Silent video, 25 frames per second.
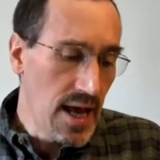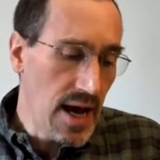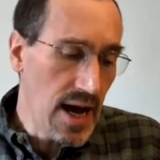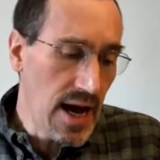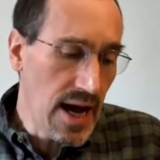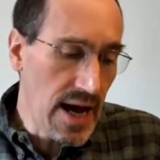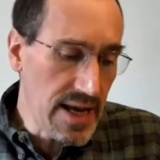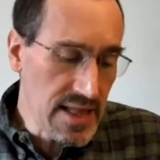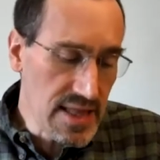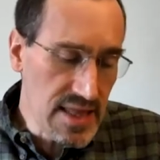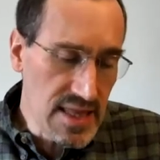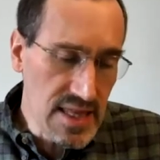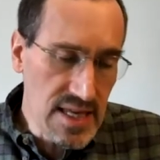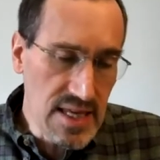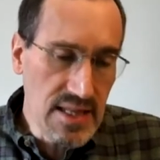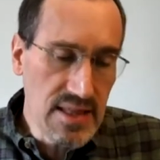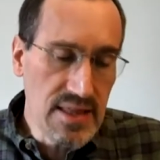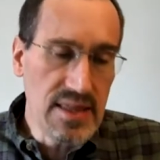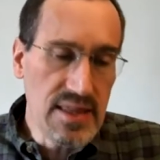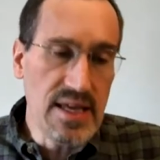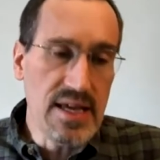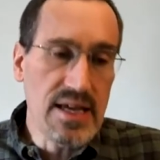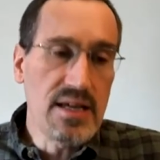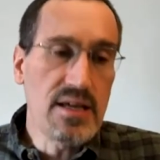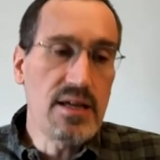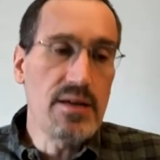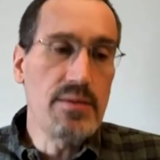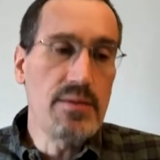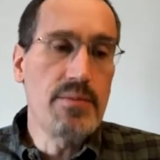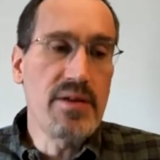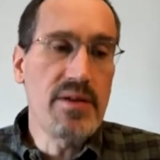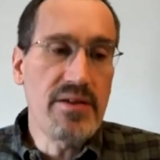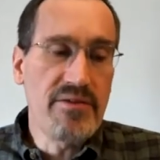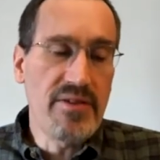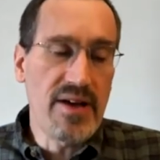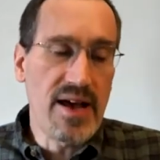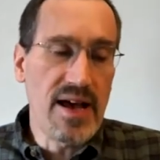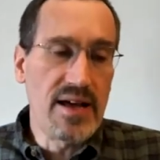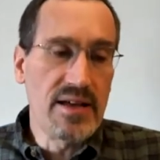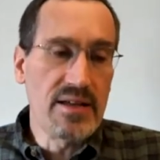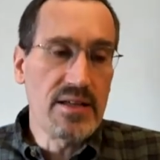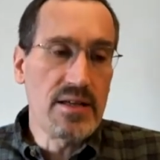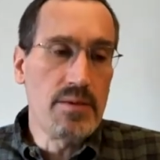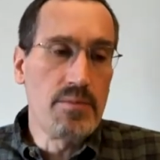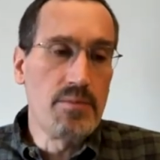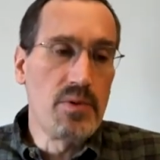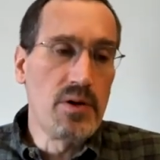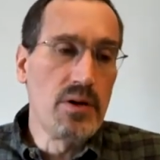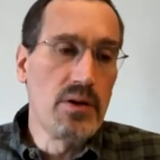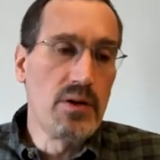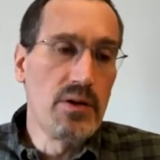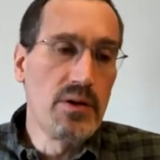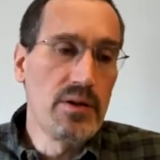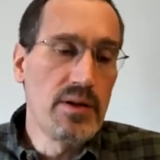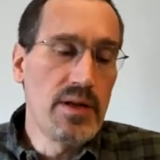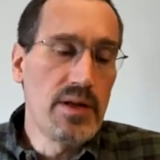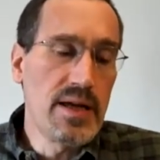I think they could be valuable.